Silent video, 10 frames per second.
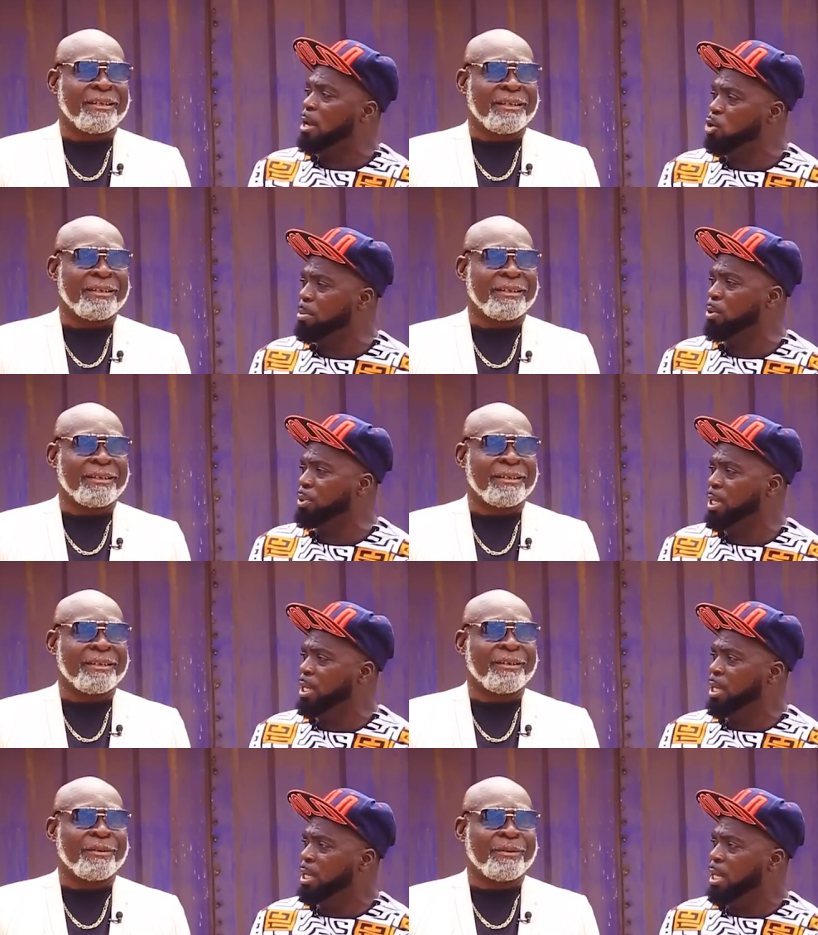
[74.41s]
Speaker 1: like Kumawood.
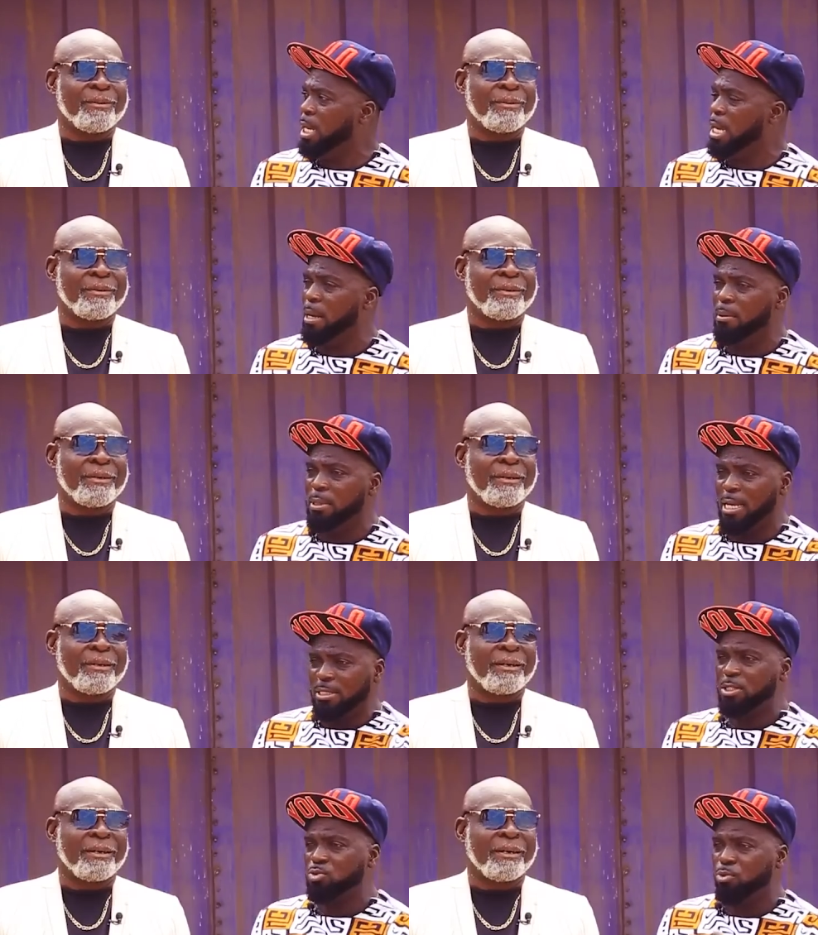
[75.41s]
Oh. Uh,
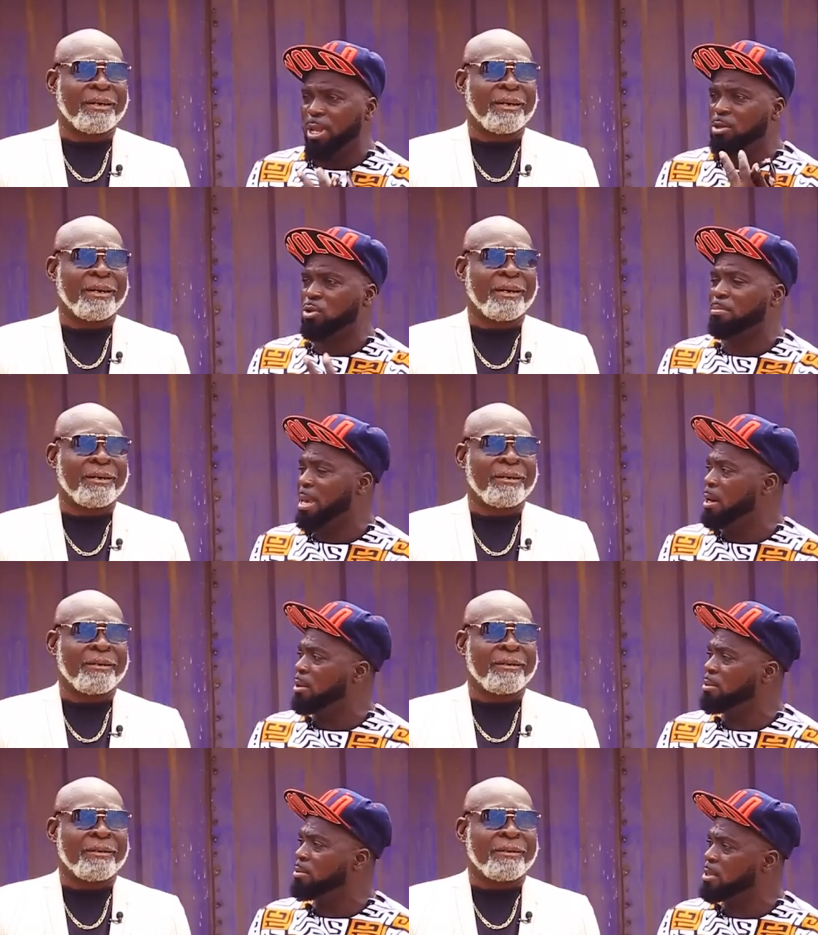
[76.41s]
does this ring some
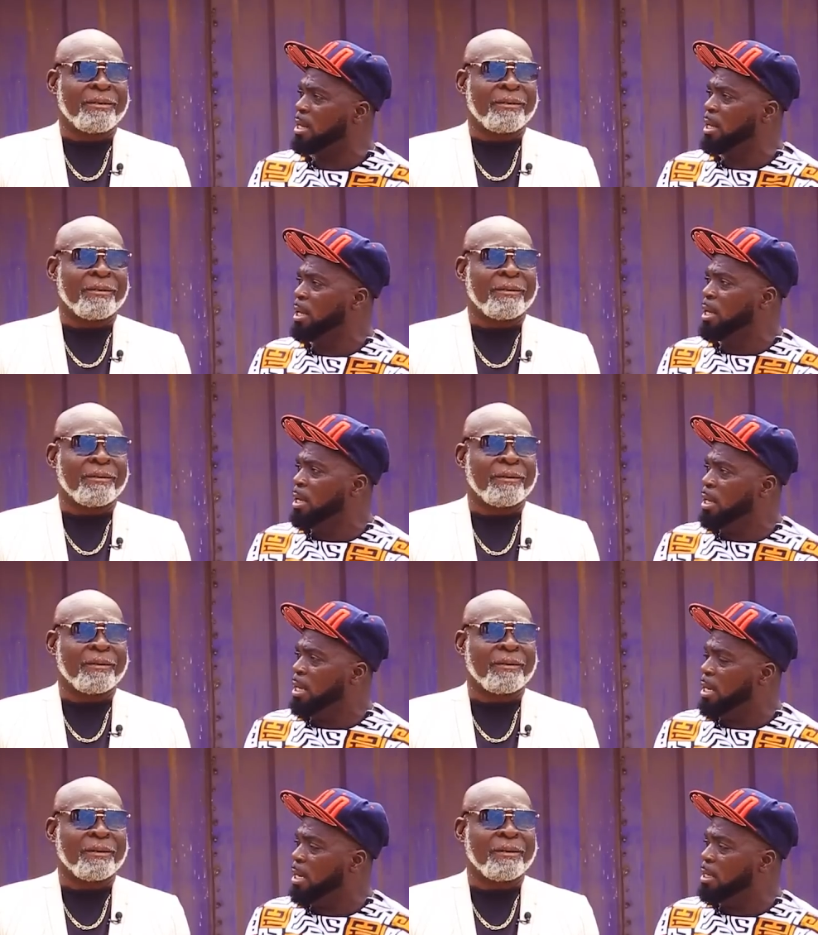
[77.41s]
bell? So
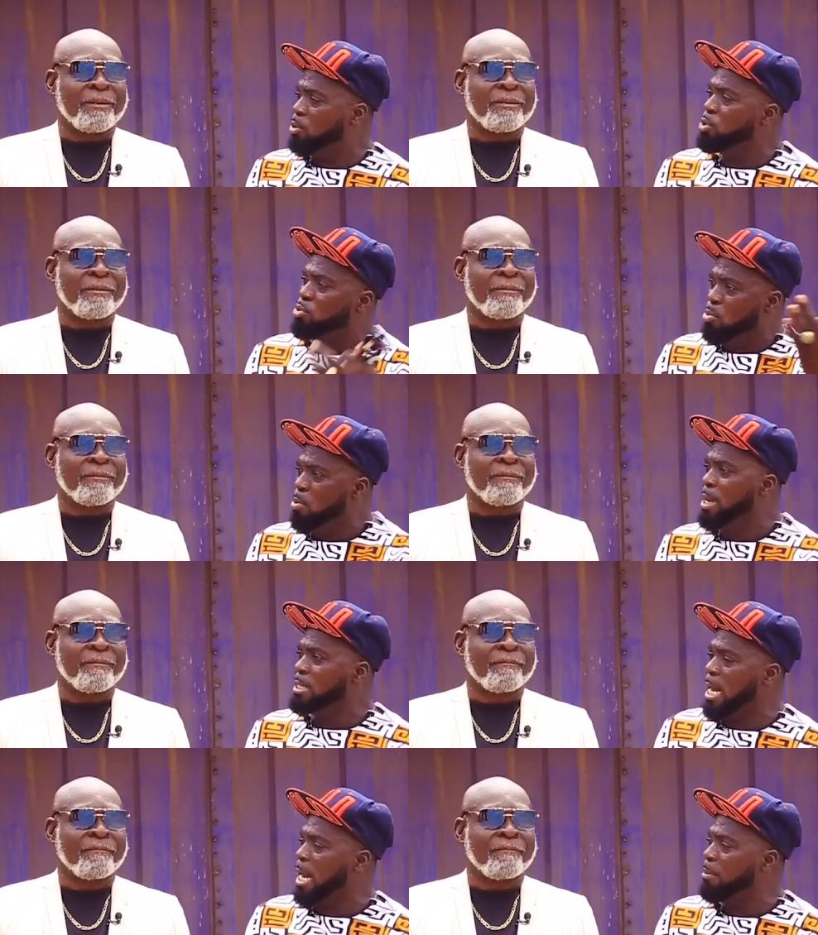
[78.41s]
uh, those
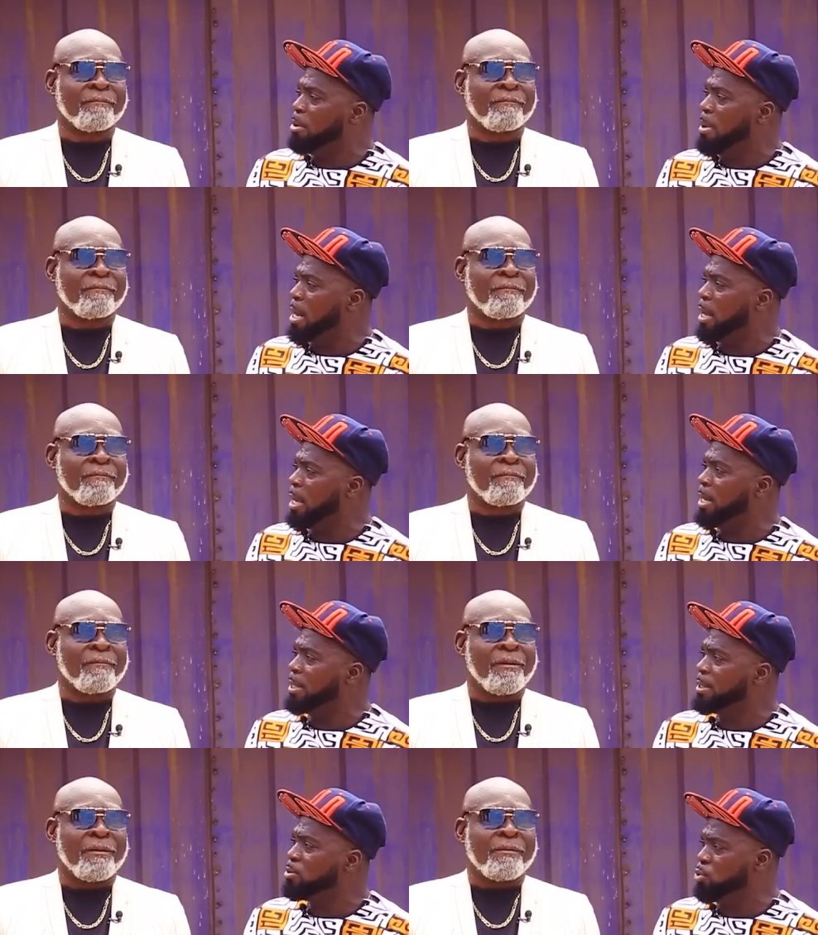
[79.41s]
moments are coming back again
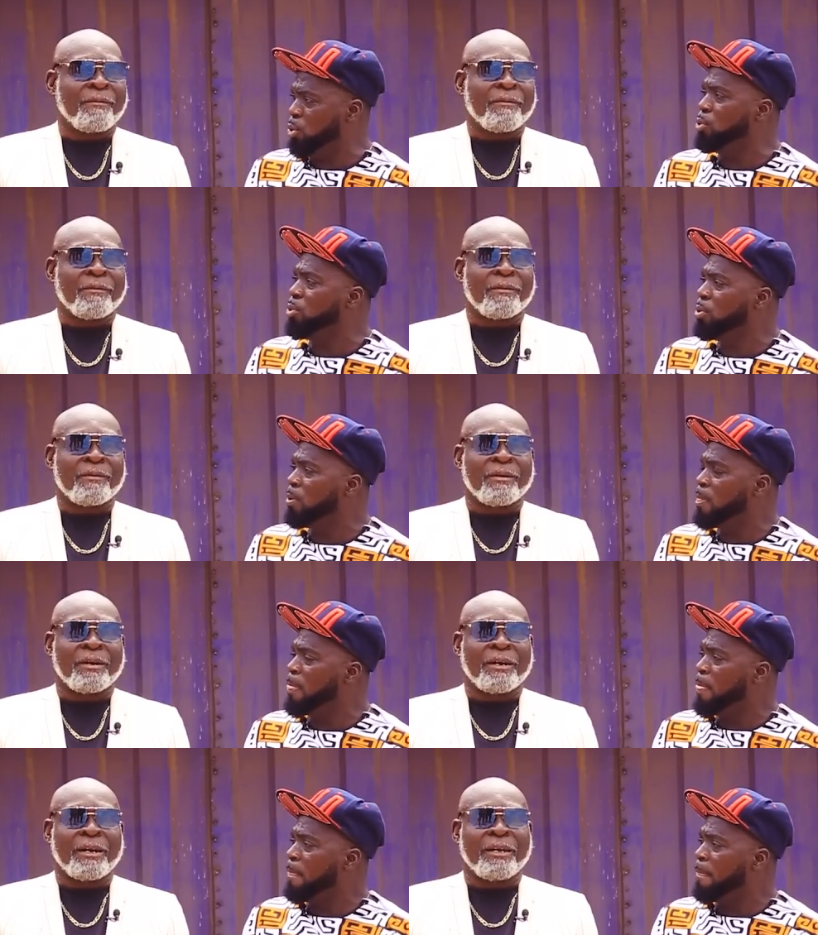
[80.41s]
Speaker 2: to you.
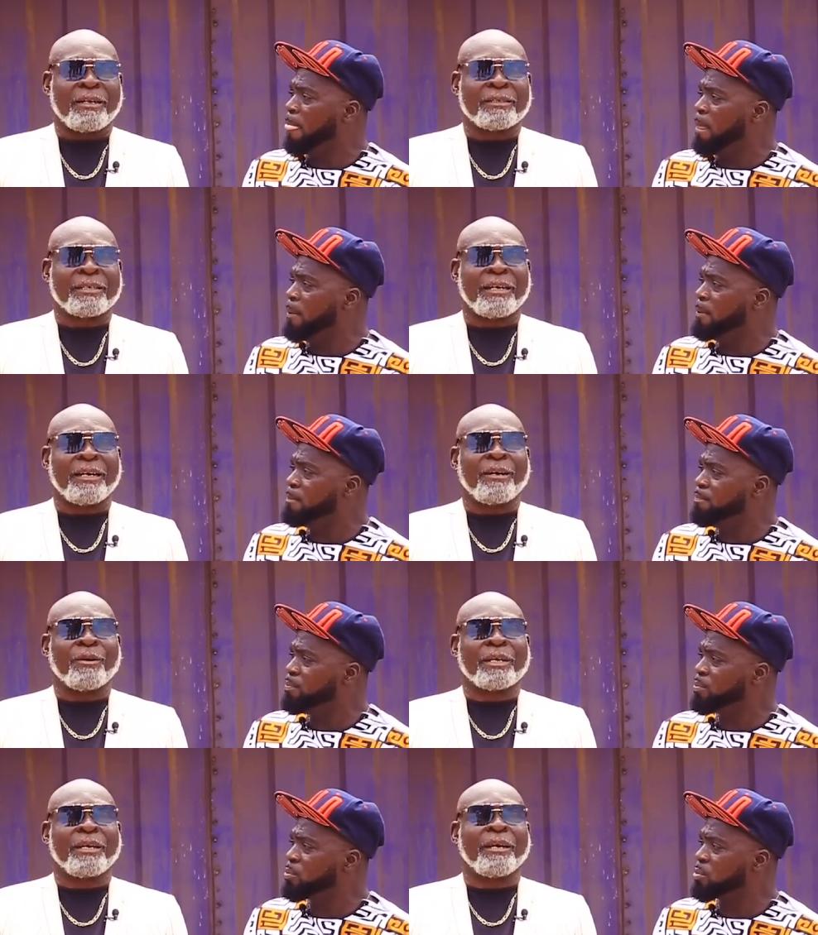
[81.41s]
I say
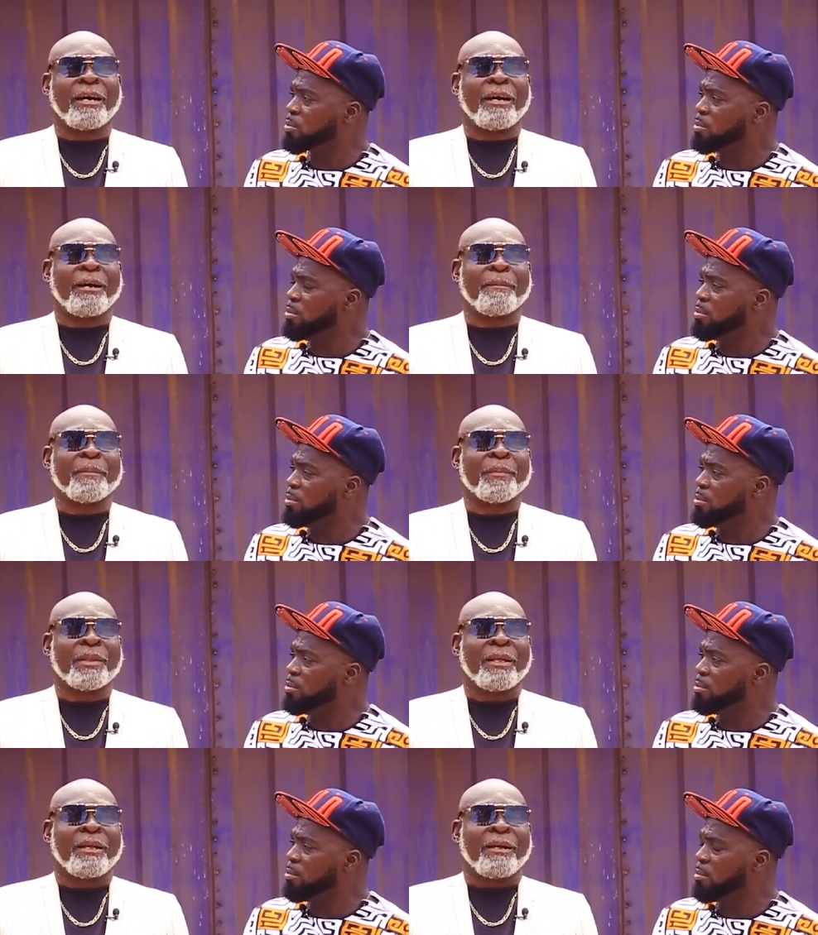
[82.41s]
okay. Um,
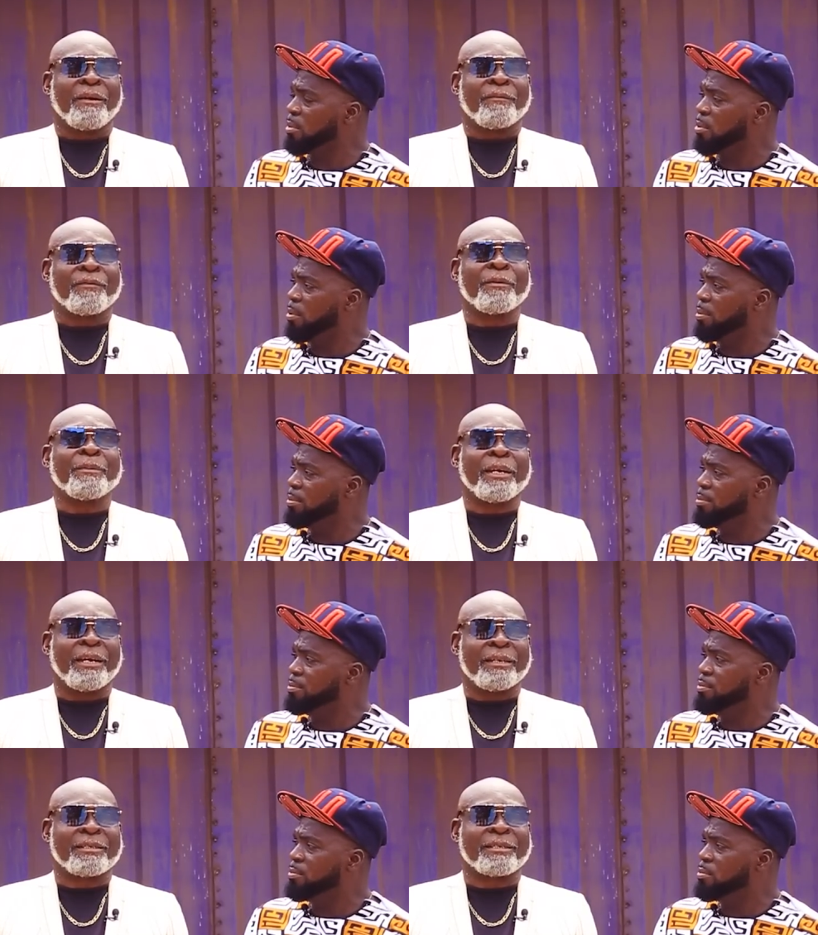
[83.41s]
from
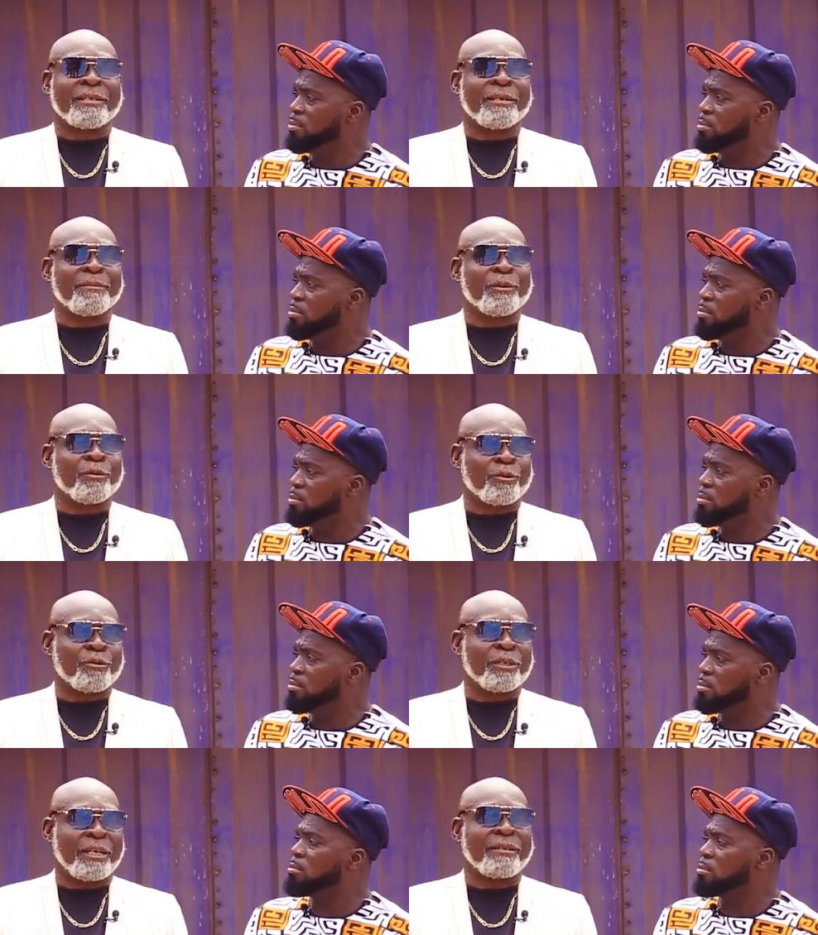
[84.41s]
there still me go
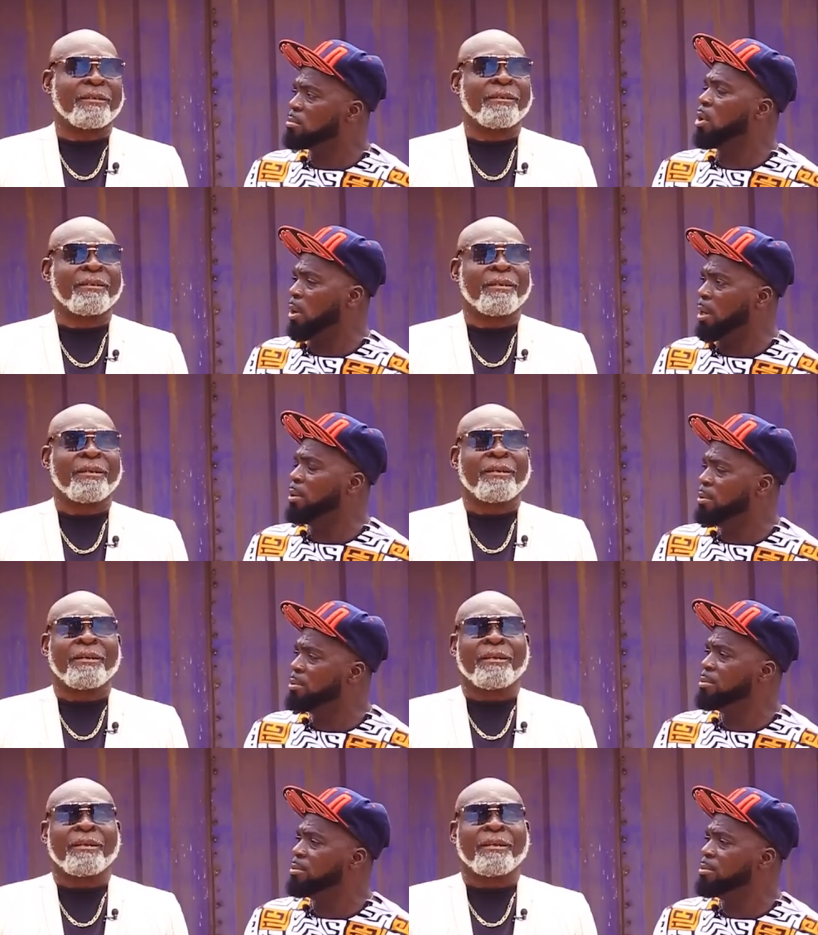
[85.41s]
through yeah.
Speaker 1: Okay.